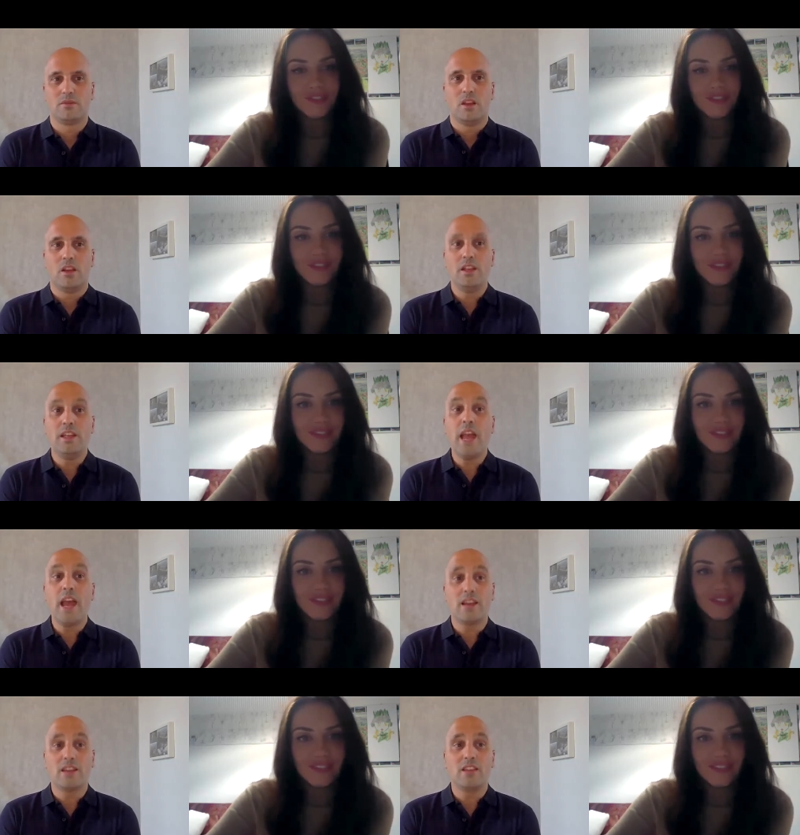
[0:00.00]

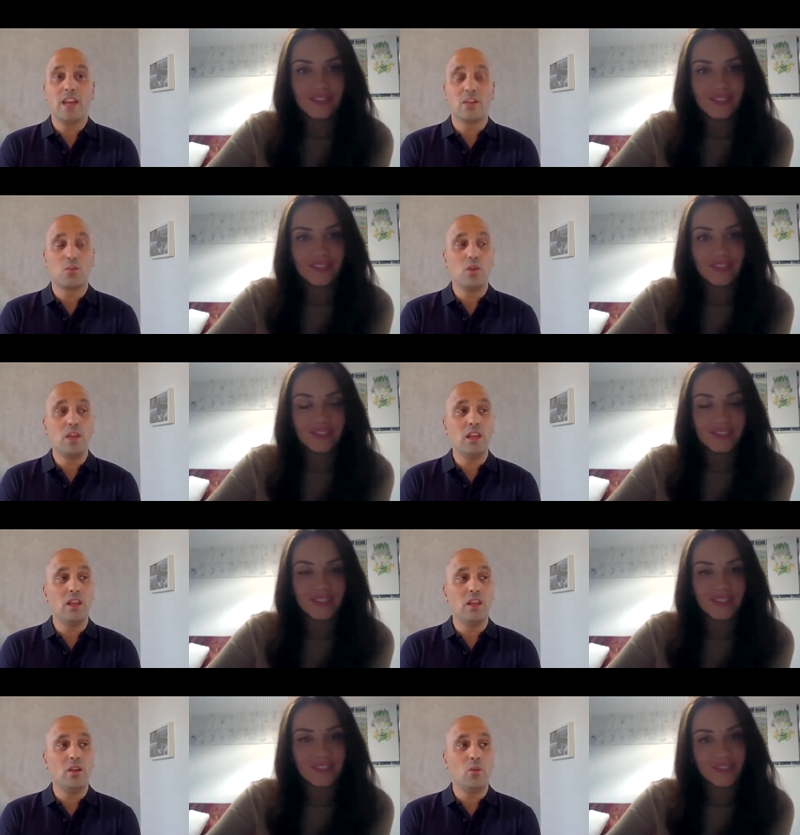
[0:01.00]
Speaker 1: Yes, yes,
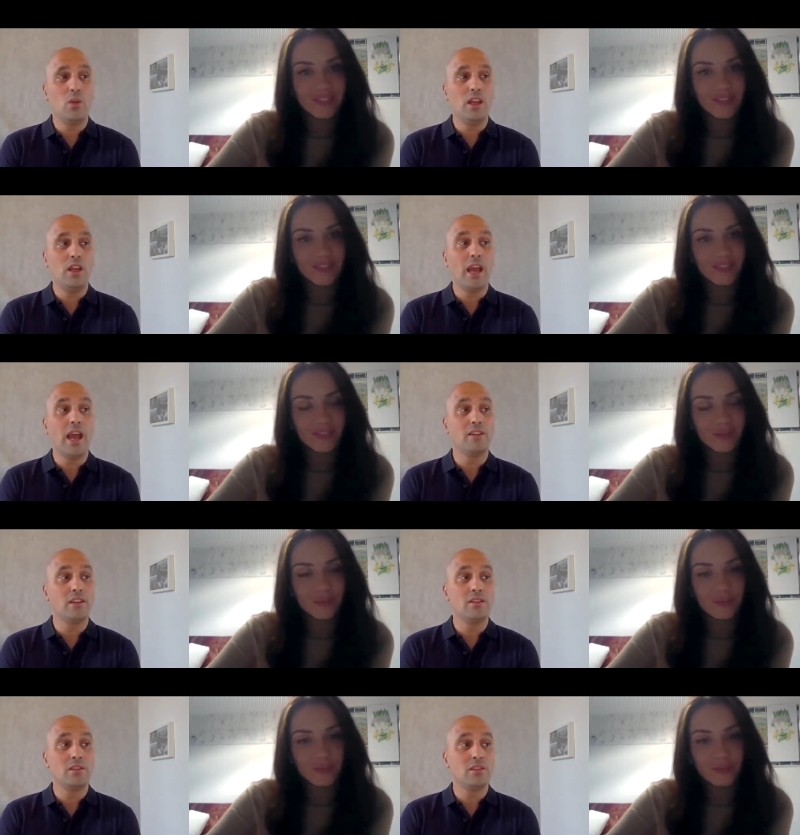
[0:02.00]
we we had
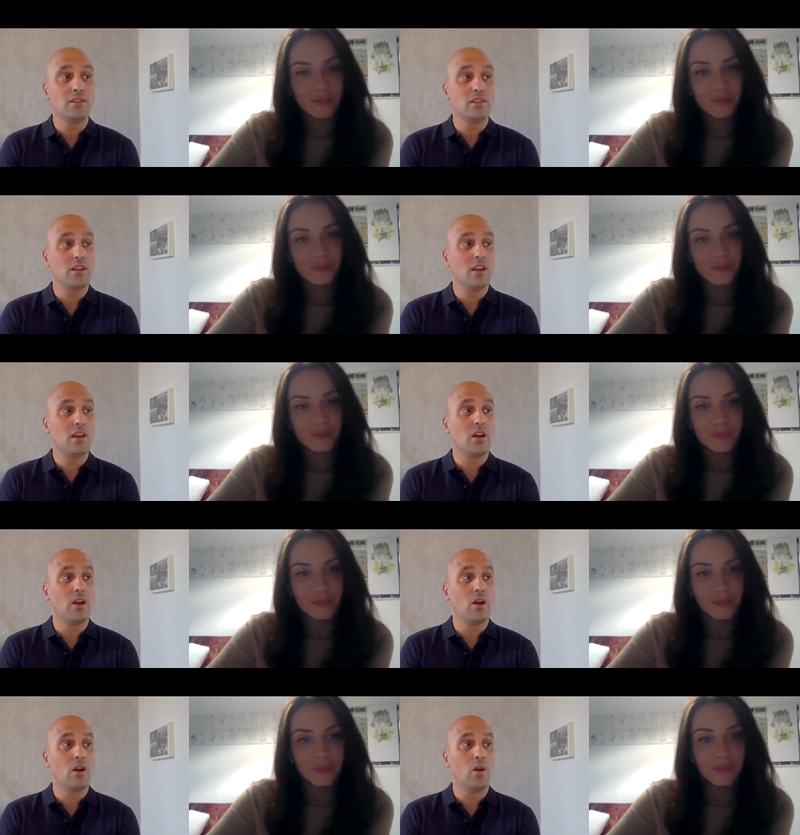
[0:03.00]
interns,
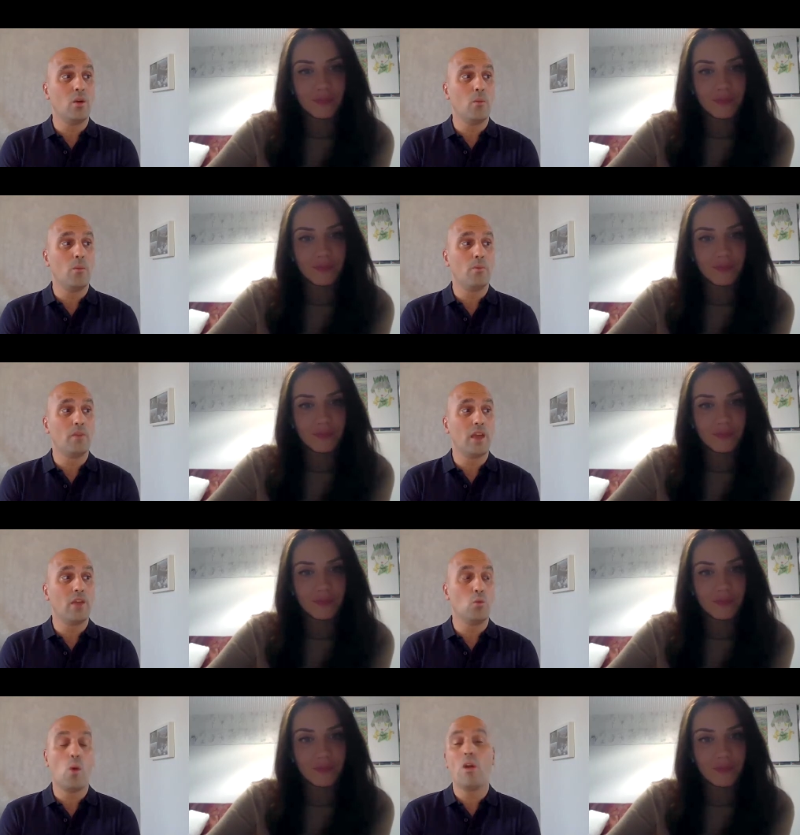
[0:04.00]
um, and
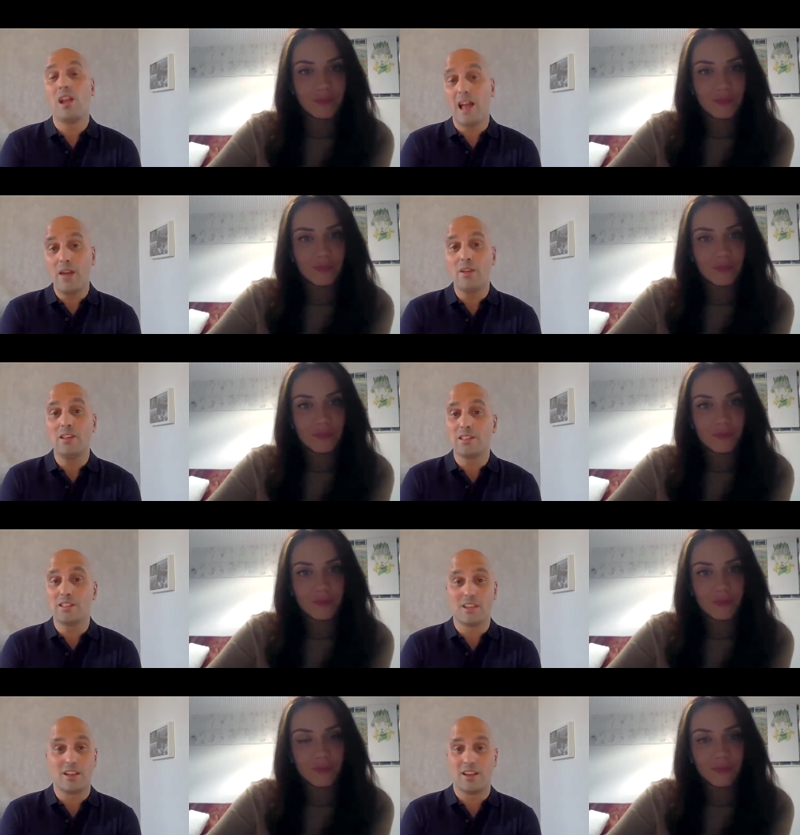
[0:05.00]
we will have
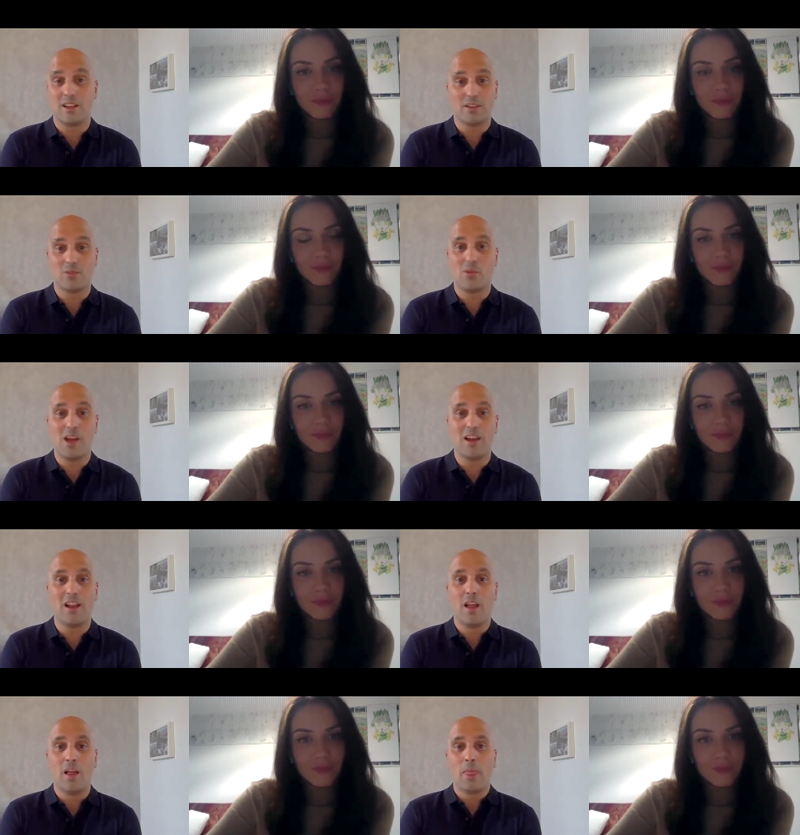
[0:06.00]
interns uh, as well.
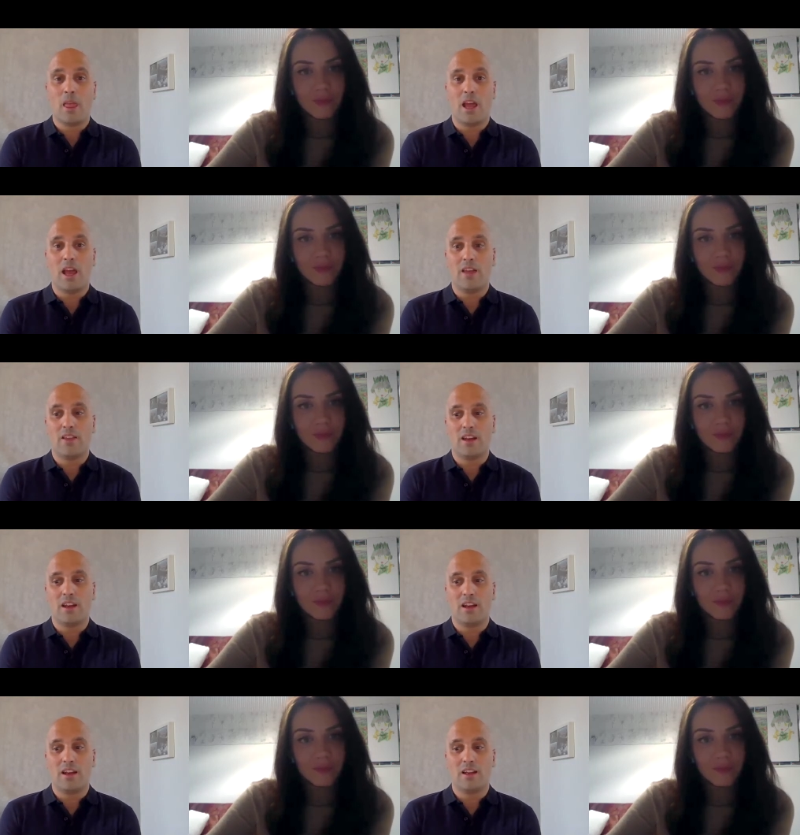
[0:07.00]
And
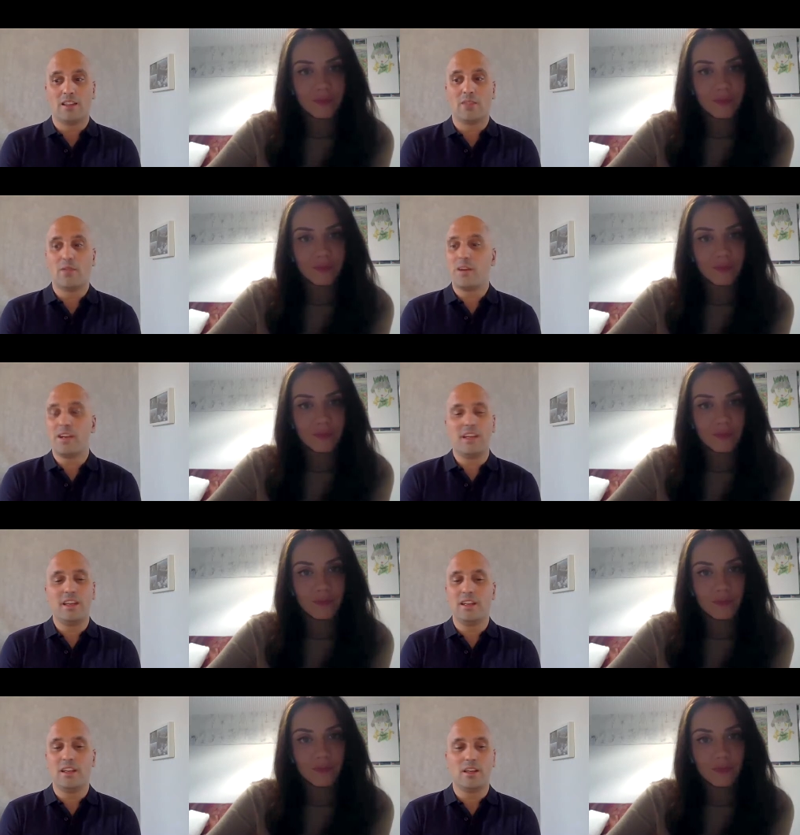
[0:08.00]
uh, it's a
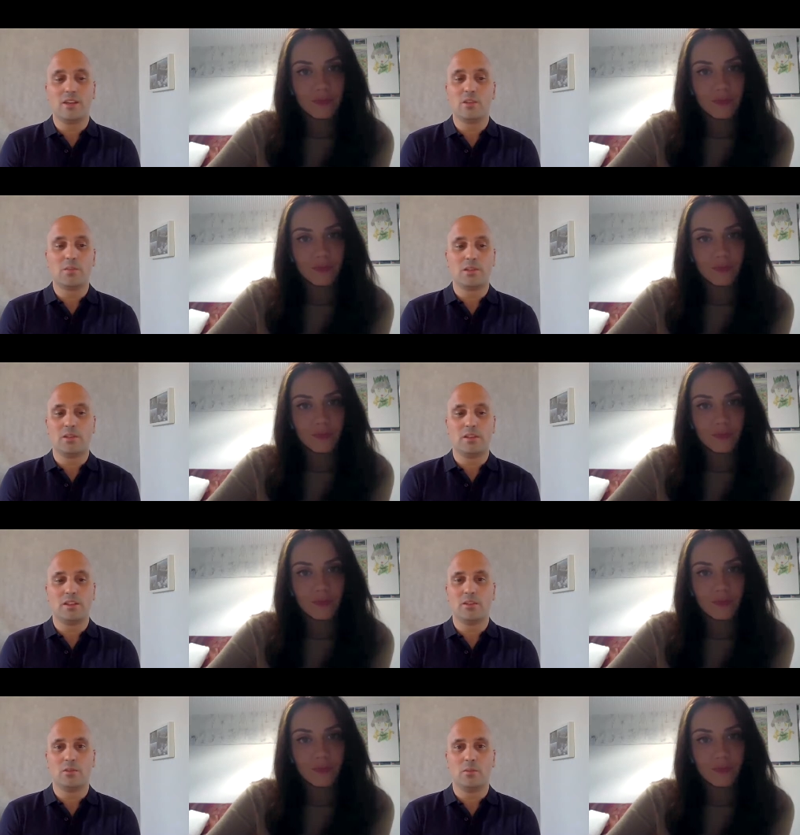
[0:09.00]
very good
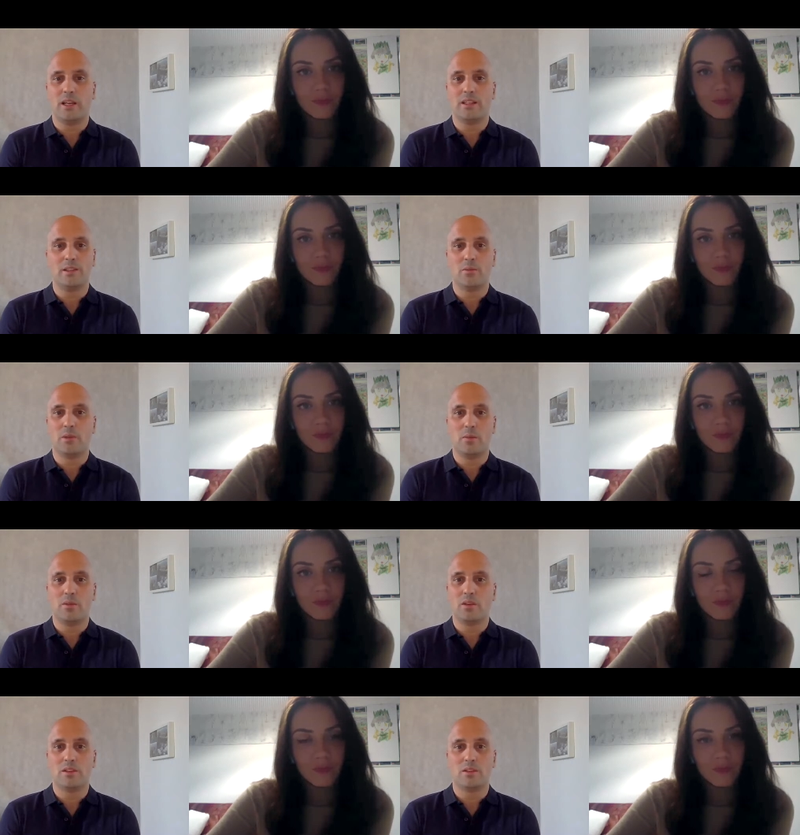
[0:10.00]
opportunity to meet new
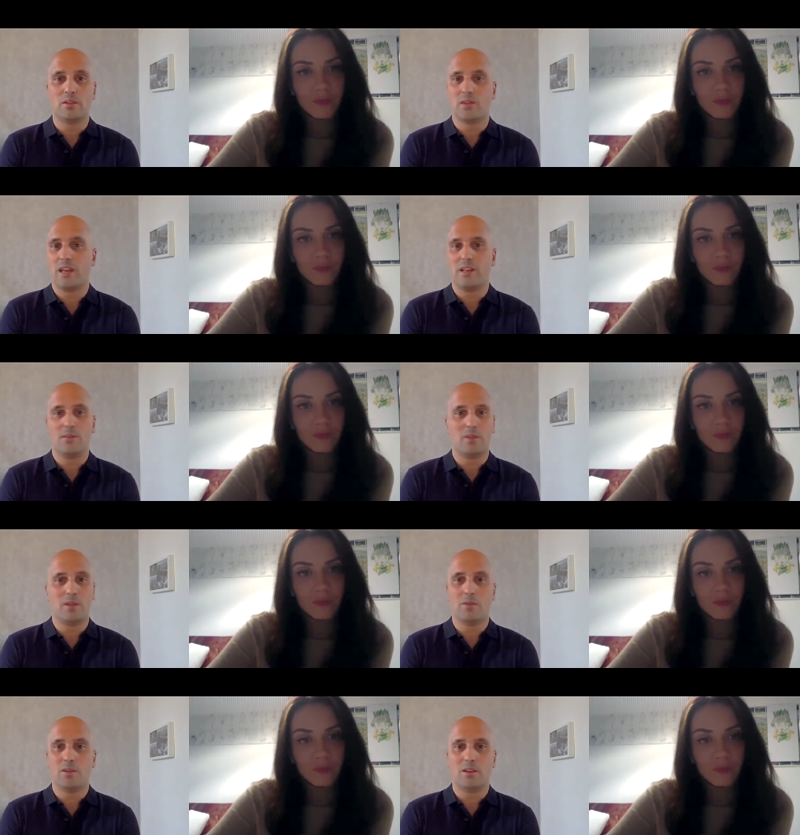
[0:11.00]
people, to train new
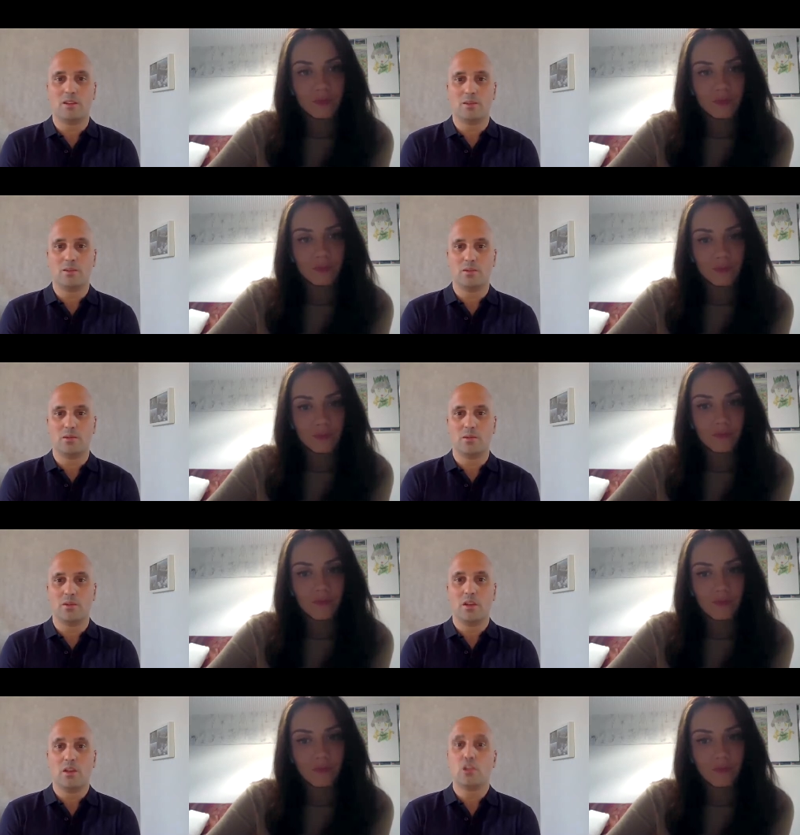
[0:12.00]
people, to
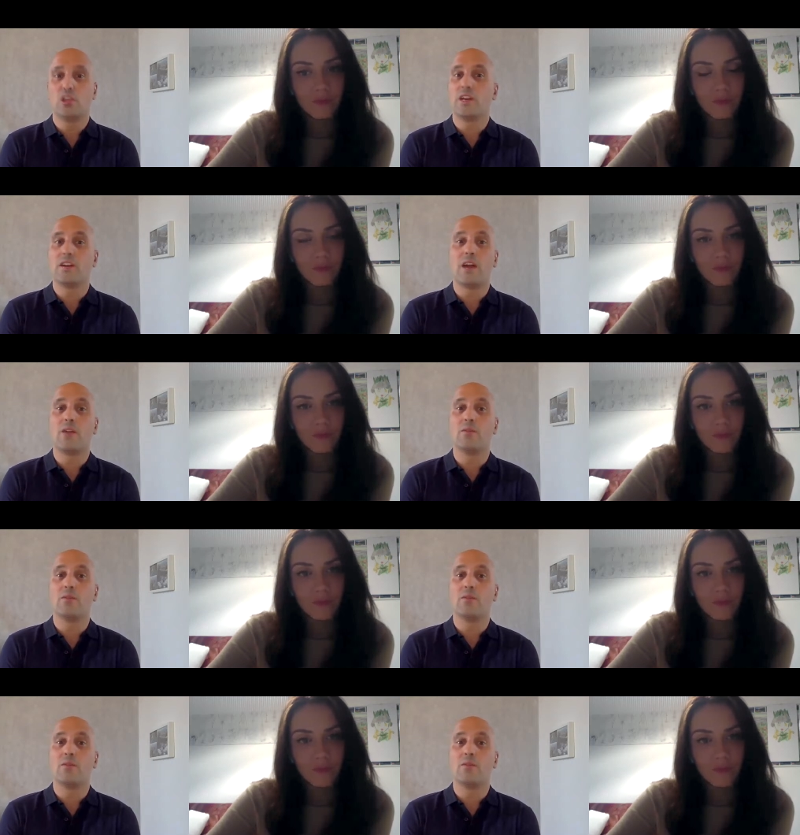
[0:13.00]
share our